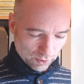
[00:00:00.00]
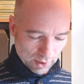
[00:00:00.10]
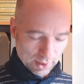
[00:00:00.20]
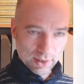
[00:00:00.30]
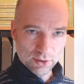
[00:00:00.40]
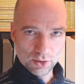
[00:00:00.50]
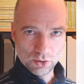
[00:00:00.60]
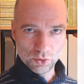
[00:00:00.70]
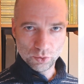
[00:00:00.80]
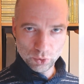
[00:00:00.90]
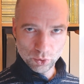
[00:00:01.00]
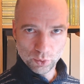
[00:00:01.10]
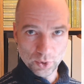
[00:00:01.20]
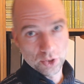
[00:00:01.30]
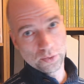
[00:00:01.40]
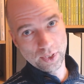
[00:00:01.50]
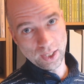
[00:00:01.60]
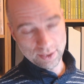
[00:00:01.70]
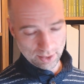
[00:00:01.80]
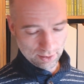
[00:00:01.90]
in addition to fu, which already
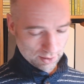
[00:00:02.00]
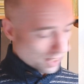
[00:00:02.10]
exists